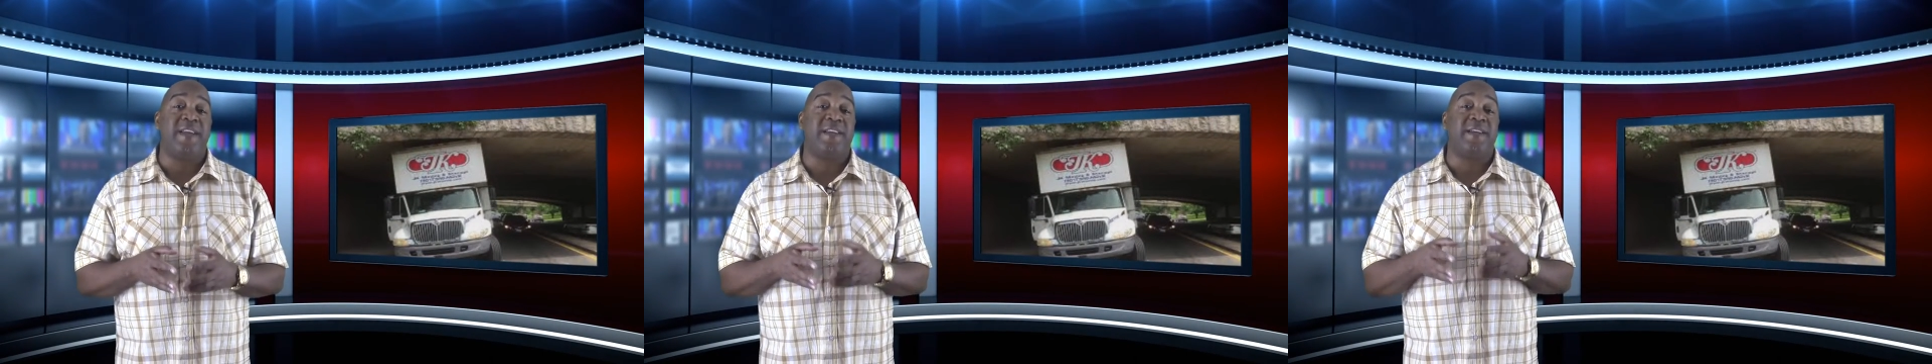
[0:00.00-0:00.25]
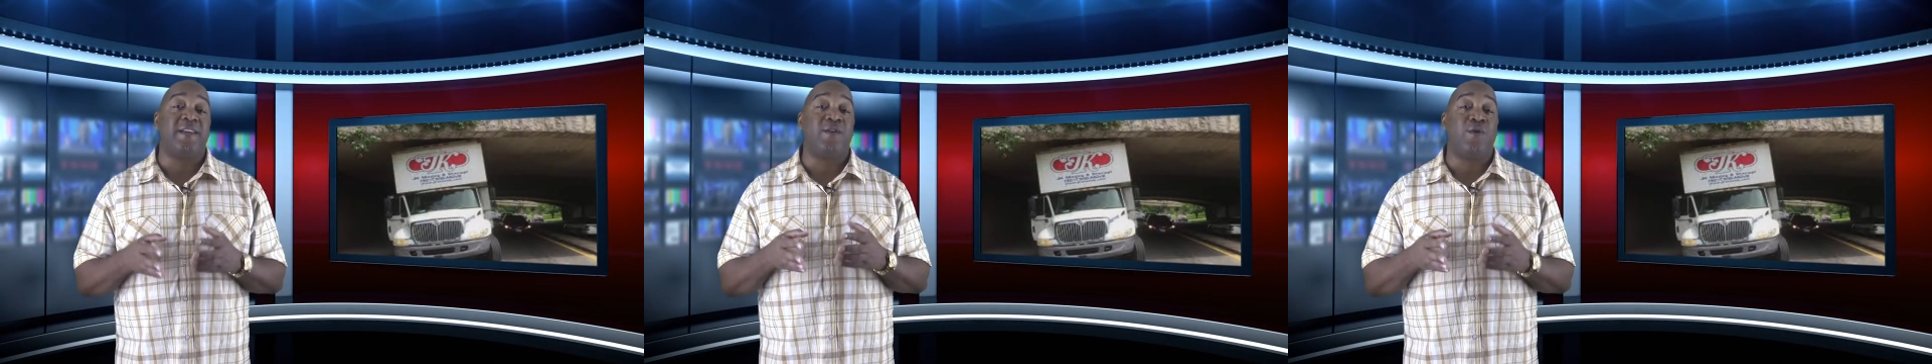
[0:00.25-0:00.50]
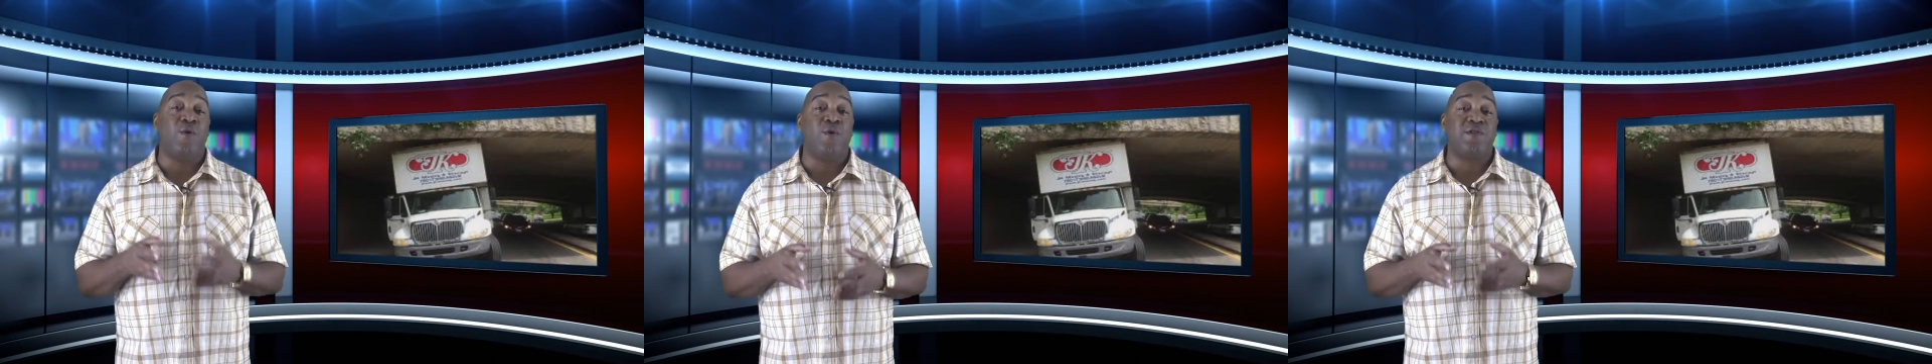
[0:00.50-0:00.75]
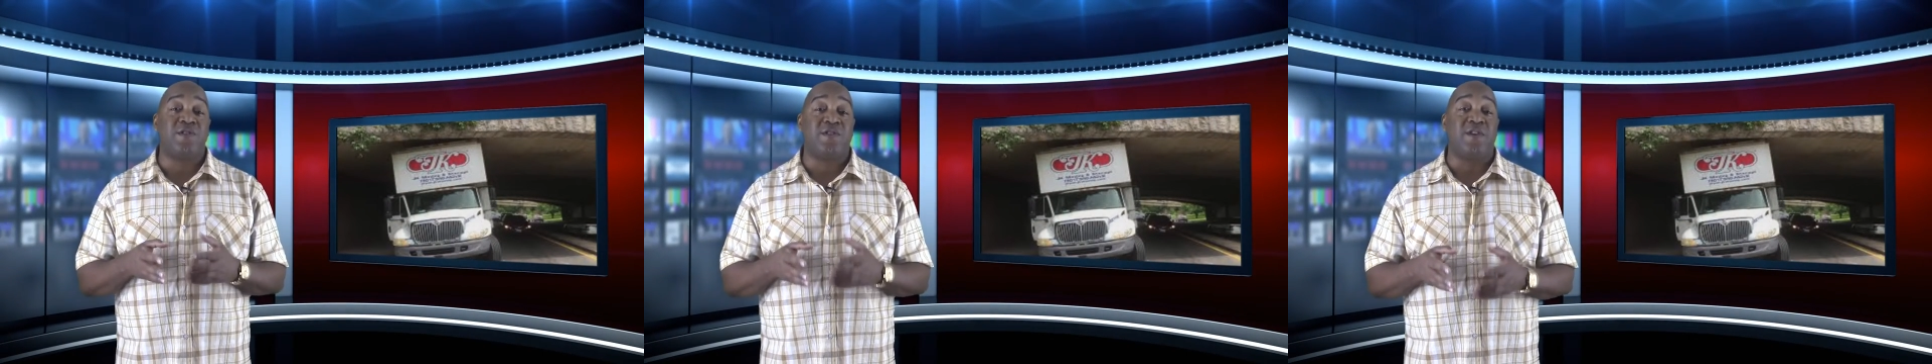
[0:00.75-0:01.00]
and can
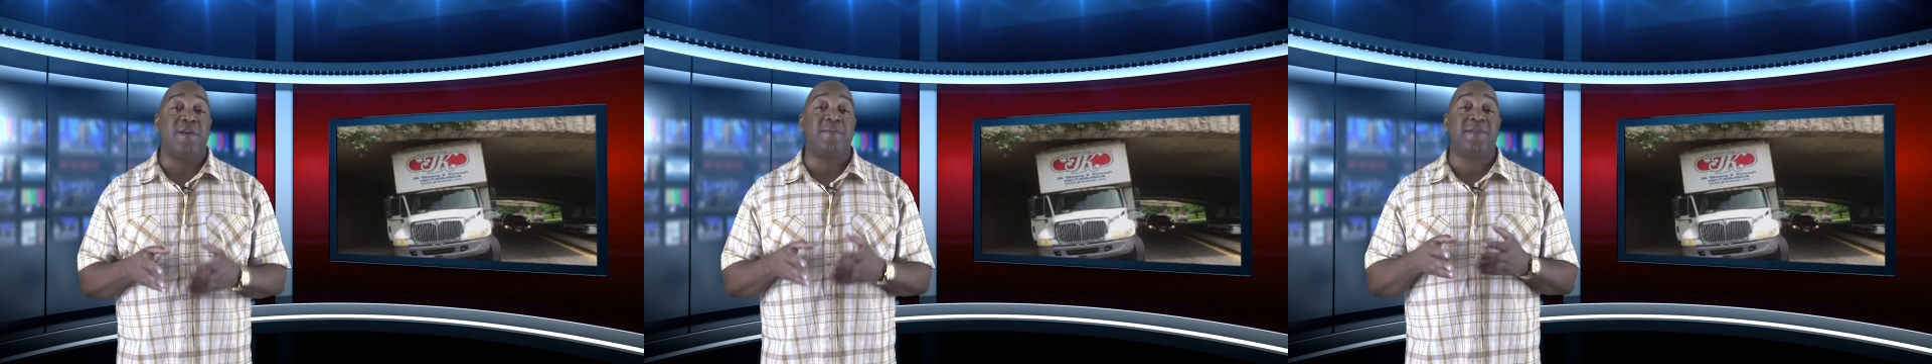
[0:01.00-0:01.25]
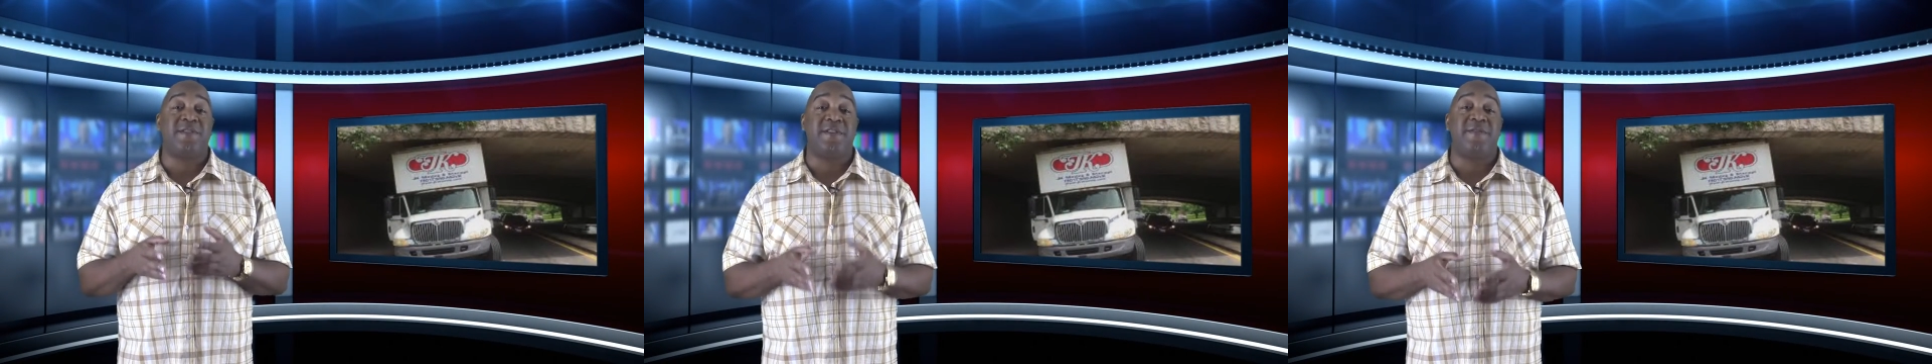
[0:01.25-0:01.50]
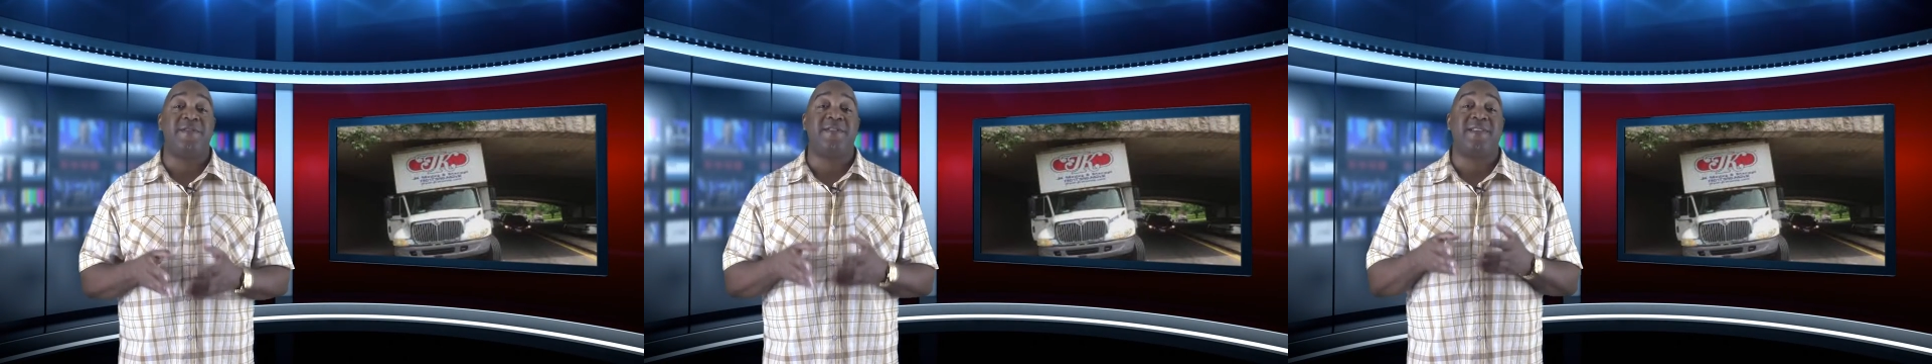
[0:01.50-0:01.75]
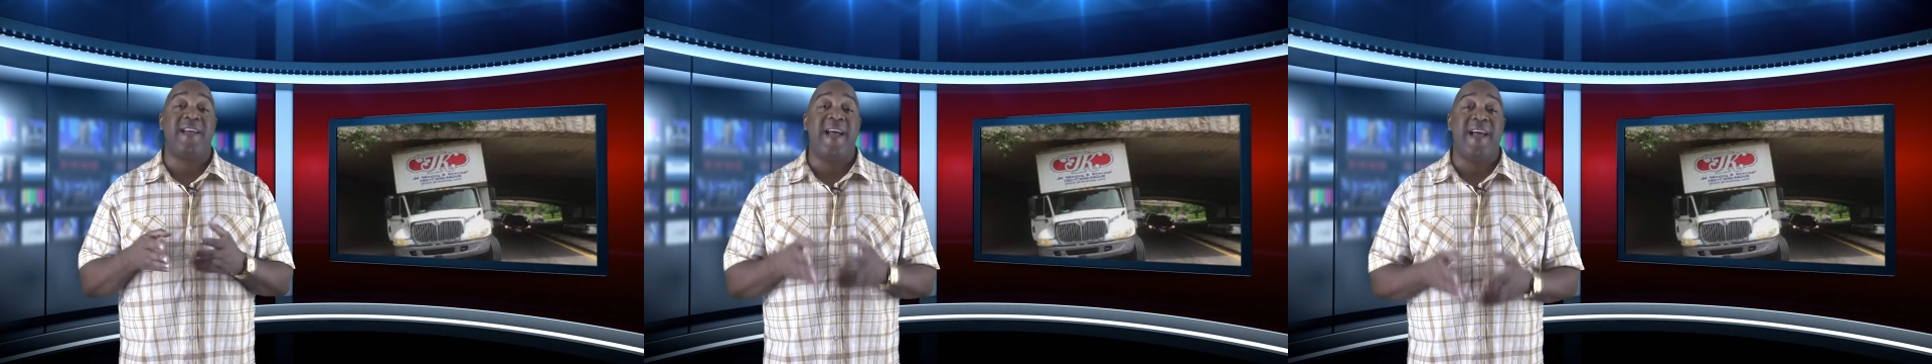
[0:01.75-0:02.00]
cause some
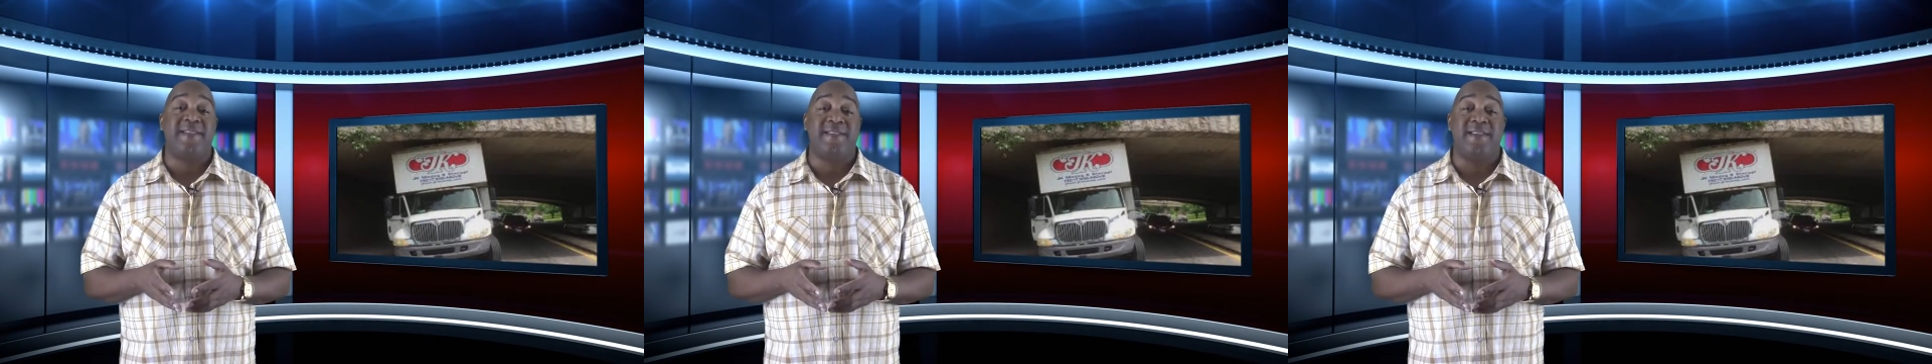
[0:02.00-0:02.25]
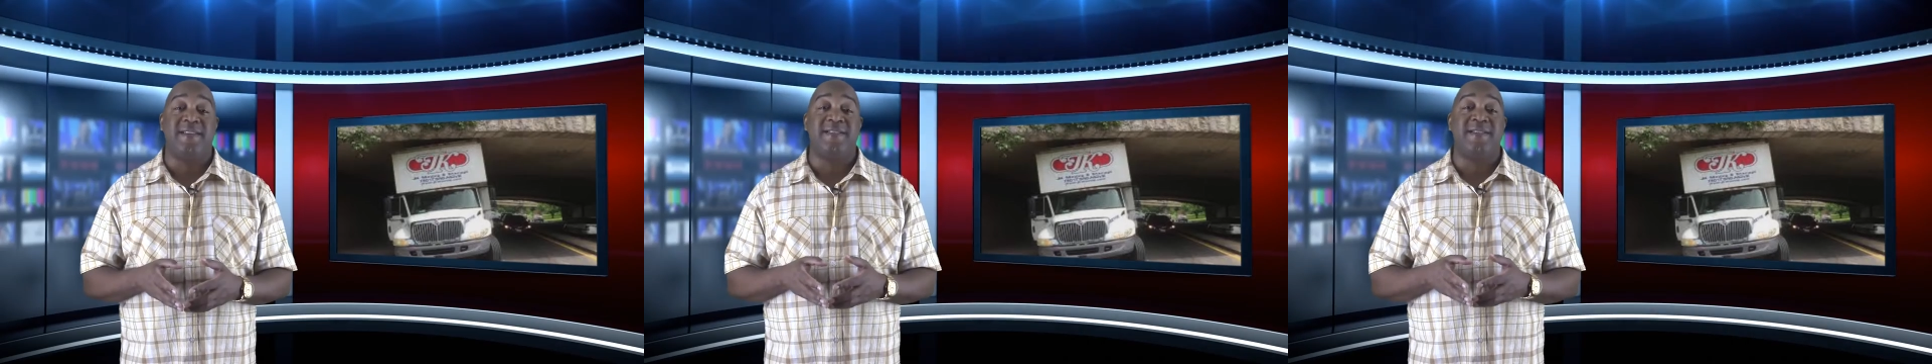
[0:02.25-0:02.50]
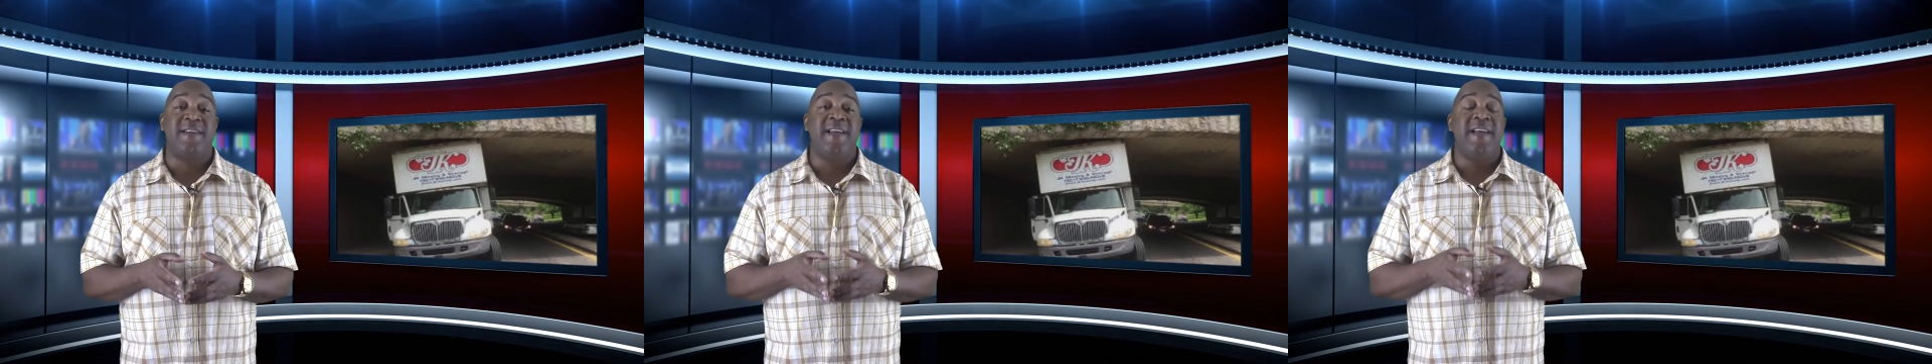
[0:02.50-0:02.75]
serious accidents